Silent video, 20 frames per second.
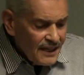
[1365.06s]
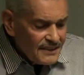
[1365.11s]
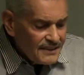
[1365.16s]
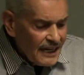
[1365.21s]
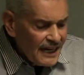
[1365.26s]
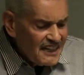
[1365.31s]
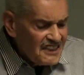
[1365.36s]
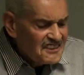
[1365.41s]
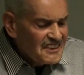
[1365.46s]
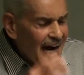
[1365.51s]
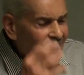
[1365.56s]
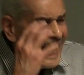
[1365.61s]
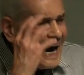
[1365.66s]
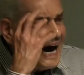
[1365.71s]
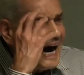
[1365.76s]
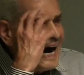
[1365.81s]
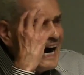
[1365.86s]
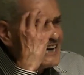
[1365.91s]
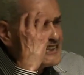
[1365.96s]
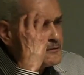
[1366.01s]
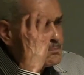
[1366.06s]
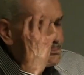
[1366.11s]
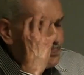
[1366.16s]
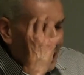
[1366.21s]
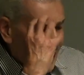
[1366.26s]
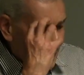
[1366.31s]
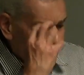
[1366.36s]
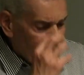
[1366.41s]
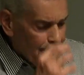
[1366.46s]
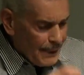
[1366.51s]
Then its eyes
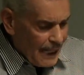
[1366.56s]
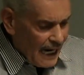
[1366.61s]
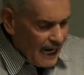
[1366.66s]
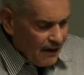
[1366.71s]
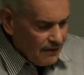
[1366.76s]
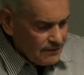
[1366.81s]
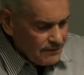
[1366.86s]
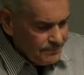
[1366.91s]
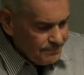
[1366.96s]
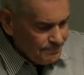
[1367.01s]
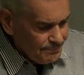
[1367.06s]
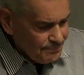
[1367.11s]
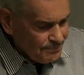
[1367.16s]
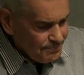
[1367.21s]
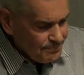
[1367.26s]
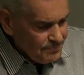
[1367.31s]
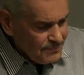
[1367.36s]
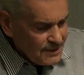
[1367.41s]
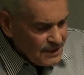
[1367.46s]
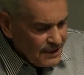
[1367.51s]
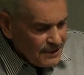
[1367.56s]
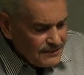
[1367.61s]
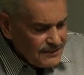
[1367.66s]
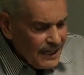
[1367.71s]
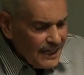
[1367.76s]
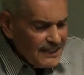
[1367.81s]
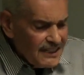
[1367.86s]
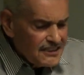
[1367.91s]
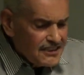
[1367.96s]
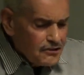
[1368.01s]
pop out.
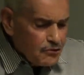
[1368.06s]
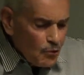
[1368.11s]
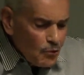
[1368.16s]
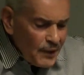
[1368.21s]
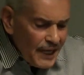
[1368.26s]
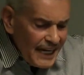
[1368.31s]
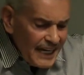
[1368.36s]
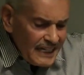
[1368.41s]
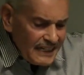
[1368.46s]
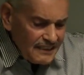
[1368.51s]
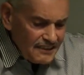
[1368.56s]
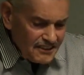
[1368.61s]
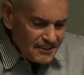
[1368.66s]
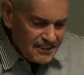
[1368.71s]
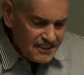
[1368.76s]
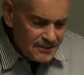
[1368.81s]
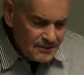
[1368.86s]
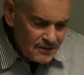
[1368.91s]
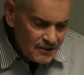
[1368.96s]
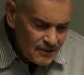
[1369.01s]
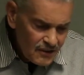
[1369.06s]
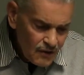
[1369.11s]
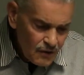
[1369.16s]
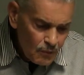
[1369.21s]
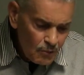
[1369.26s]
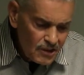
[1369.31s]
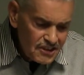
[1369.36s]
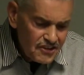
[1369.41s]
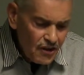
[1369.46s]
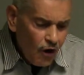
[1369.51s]
Then its wings,
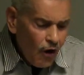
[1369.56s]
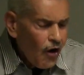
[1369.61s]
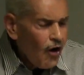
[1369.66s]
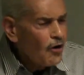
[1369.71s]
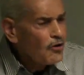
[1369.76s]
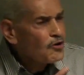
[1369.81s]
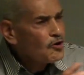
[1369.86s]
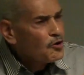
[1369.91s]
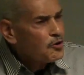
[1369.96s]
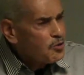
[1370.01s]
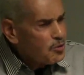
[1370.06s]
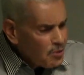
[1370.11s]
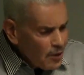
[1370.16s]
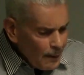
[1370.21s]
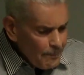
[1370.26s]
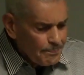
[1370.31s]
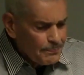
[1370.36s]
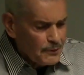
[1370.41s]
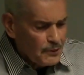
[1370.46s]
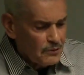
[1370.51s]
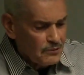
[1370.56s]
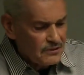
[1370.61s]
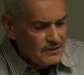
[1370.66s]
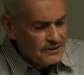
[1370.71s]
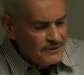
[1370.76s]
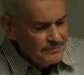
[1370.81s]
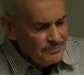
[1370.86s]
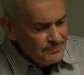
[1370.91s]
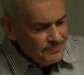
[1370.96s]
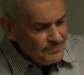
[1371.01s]
which are all crumpled
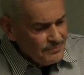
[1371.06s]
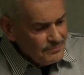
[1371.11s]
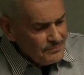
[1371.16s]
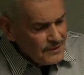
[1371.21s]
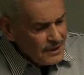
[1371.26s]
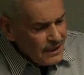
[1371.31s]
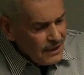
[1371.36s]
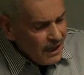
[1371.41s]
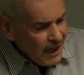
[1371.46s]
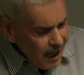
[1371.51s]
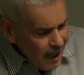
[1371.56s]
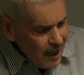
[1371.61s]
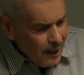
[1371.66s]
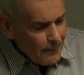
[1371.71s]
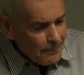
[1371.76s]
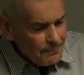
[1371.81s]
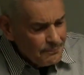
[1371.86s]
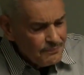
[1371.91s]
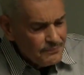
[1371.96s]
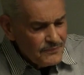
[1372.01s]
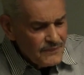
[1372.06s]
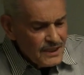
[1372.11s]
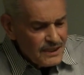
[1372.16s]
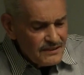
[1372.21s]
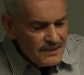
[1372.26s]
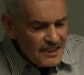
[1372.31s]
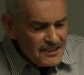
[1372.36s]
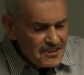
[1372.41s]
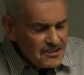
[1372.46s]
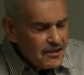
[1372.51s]
up,
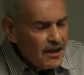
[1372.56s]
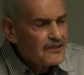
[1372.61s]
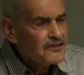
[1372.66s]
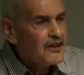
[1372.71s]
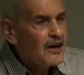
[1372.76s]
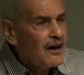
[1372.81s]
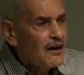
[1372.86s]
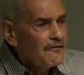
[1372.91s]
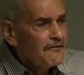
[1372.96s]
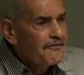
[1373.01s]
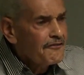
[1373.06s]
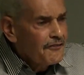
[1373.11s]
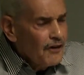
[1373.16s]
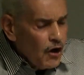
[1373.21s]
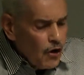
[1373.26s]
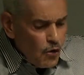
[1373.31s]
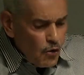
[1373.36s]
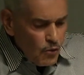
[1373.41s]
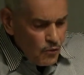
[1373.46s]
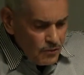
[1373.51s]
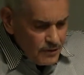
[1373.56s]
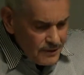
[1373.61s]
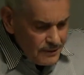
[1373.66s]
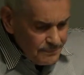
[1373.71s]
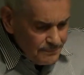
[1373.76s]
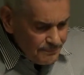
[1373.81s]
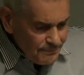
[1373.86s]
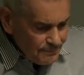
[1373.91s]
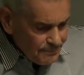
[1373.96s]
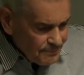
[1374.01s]
they start to unfold.
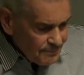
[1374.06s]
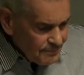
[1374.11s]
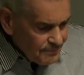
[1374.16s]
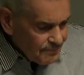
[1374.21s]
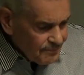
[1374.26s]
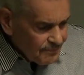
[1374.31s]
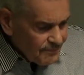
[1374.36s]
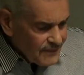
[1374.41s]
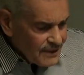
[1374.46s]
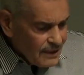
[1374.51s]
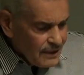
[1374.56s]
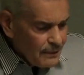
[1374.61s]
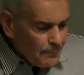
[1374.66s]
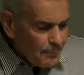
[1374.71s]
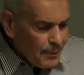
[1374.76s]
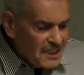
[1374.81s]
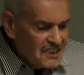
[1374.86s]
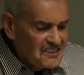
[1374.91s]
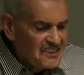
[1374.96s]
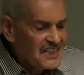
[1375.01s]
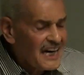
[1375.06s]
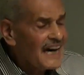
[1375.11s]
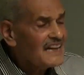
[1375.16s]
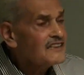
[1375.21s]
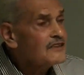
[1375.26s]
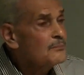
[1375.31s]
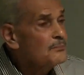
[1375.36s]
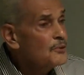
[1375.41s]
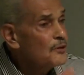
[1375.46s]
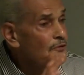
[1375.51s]
But it's
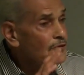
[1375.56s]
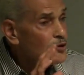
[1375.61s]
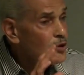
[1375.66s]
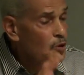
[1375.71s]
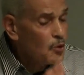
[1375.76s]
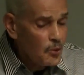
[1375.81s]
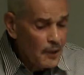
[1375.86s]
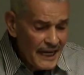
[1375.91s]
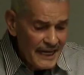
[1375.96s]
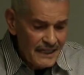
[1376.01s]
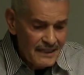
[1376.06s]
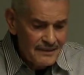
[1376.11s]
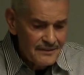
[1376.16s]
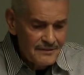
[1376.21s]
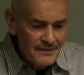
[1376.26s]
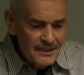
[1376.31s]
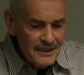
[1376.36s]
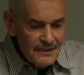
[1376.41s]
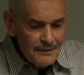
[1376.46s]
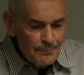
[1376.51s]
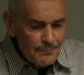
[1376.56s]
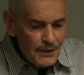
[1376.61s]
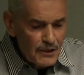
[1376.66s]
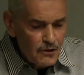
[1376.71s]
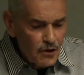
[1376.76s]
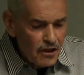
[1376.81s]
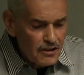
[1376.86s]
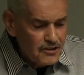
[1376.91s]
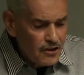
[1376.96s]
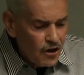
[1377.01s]
got to move quick
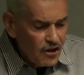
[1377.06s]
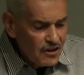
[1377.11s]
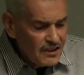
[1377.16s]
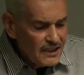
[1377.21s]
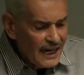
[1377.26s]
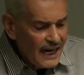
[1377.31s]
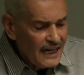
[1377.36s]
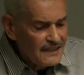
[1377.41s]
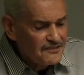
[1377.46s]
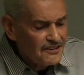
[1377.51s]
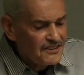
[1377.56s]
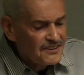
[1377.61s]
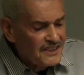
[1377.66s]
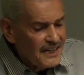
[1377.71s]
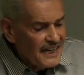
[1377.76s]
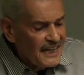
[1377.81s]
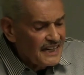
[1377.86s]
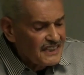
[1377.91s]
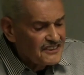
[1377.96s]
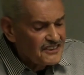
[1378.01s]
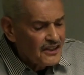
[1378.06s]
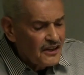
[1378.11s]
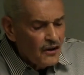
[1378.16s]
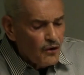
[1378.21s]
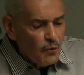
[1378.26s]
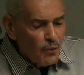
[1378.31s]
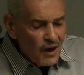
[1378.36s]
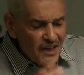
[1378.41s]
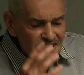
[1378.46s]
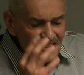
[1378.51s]
because all kinds of things
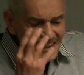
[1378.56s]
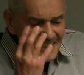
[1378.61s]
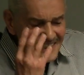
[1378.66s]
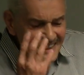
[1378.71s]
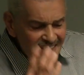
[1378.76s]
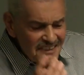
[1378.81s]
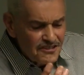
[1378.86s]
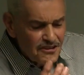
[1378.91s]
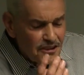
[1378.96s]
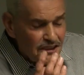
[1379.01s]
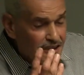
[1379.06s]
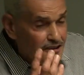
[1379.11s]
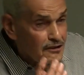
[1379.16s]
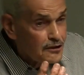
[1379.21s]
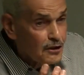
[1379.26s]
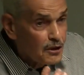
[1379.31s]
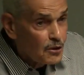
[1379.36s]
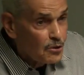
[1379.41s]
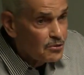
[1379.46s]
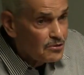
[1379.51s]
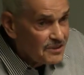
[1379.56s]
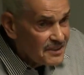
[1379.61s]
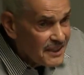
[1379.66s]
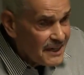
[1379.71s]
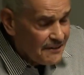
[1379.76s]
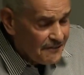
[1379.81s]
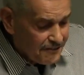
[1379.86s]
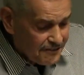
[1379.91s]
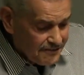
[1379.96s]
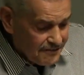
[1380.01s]
want to get to this little
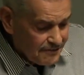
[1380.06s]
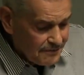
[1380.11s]
nymph